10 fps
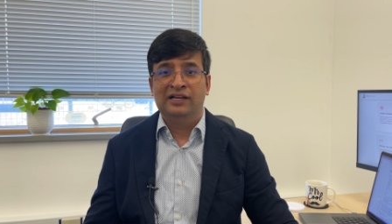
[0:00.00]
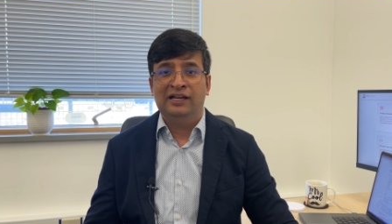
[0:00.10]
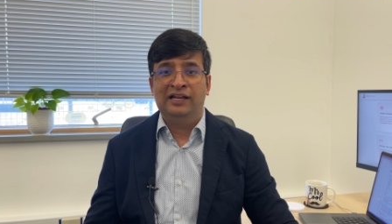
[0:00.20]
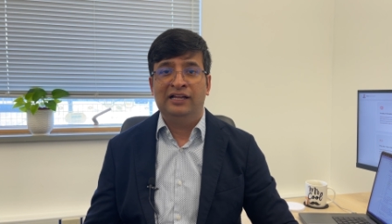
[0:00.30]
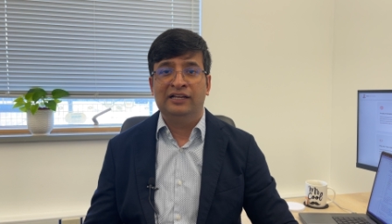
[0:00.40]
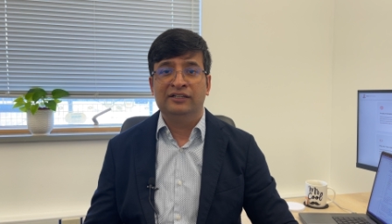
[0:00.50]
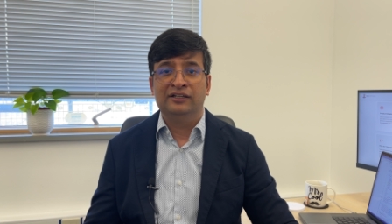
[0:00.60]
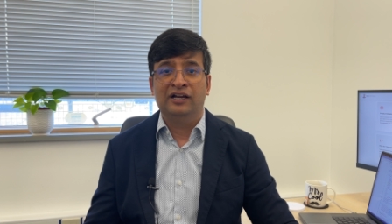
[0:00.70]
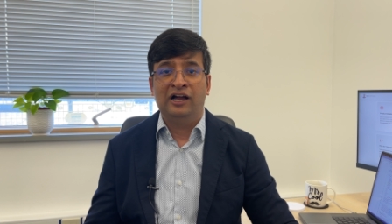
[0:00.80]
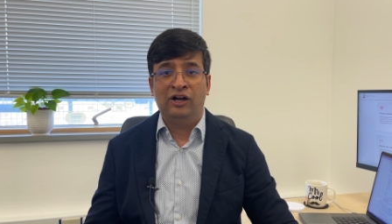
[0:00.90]
and
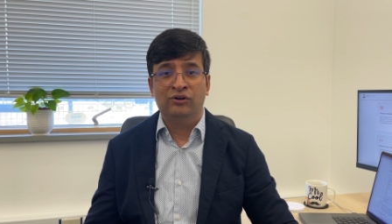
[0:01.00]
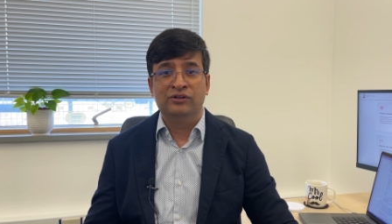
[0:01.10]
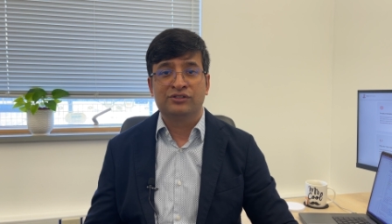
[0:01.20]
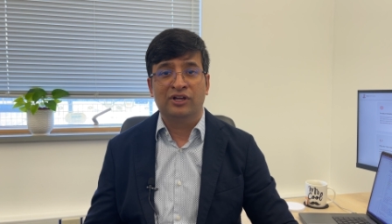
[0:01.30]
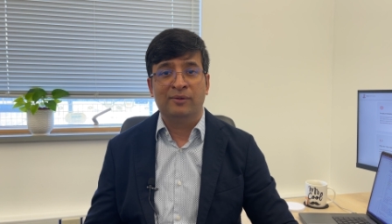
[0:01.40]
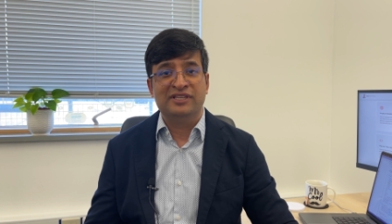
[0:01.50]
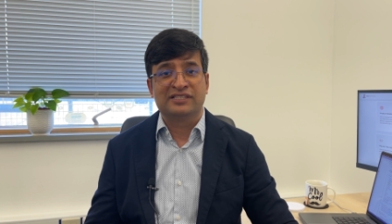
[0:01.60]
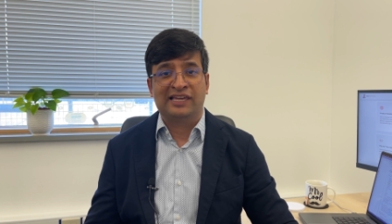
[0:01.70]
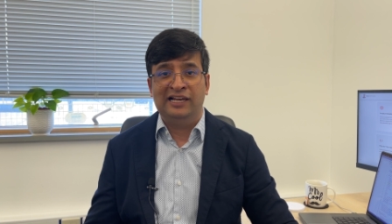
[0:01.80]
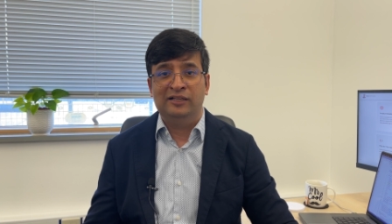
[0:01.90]
how it's going to be
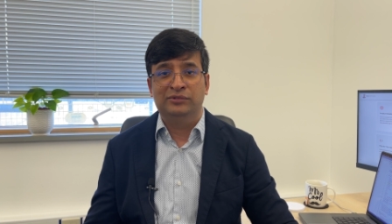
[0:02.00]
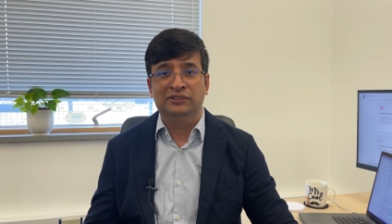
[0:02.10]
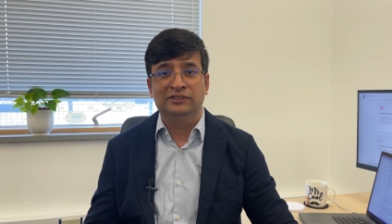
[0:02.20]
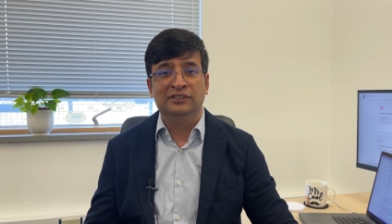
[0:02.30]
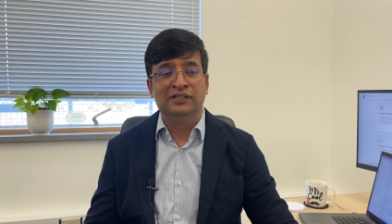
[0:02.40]
scalable.